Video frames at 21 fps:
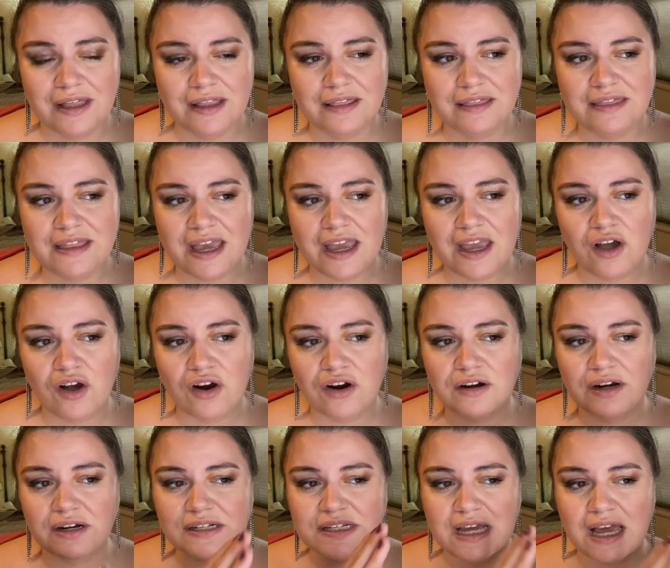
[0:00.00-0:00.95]
They
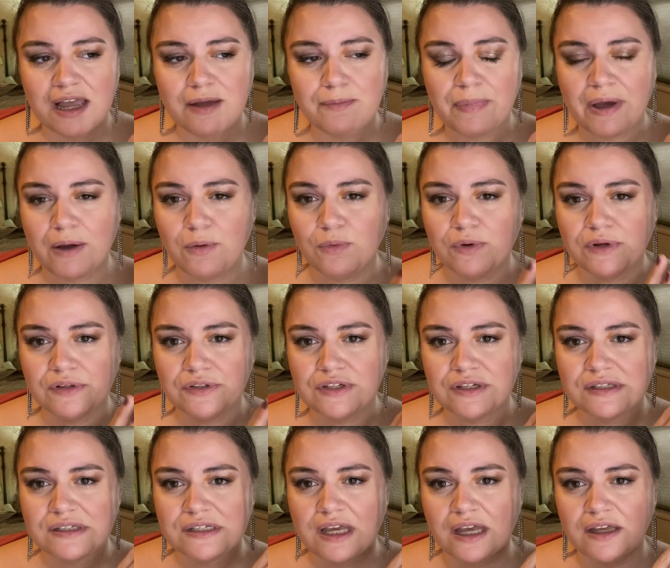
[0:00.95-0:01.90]
are a type, I will
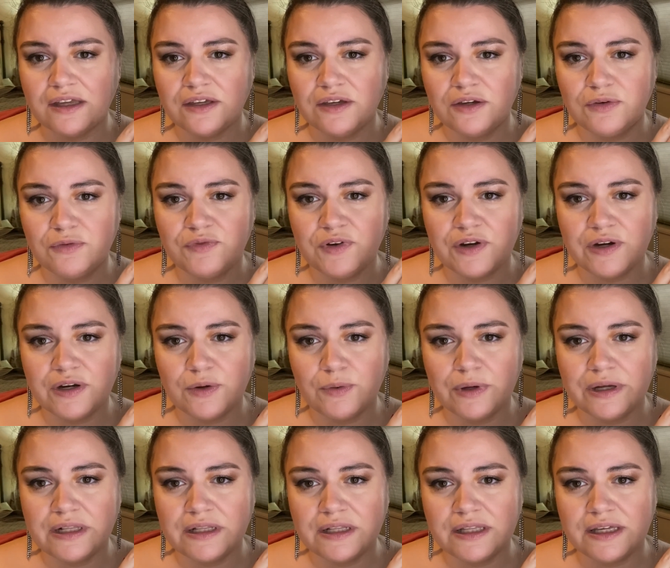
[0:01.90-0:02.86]
just tell you very
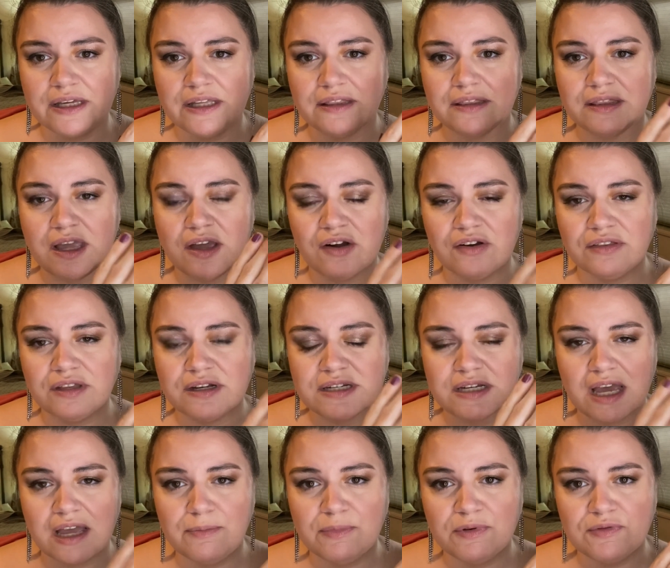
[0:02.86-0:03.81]
quickly, they are the
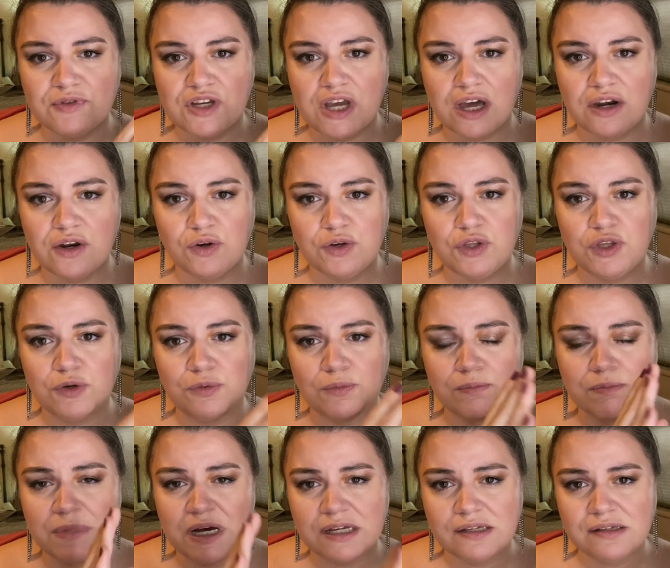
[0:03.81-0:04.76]
type of shadow you
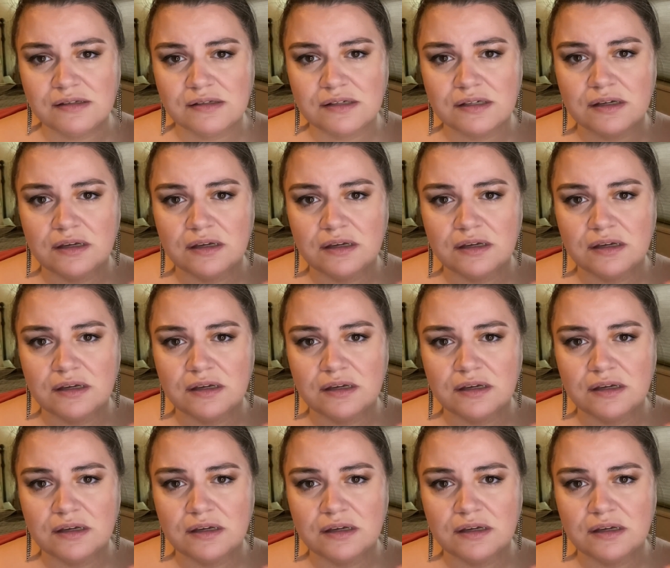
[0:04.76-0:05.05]
must